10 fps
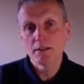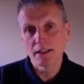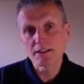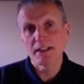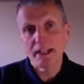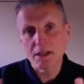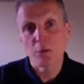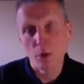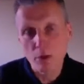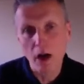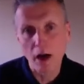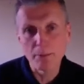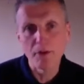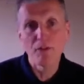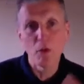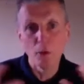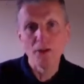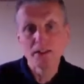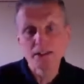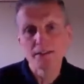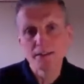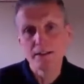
doesn't equal high performance,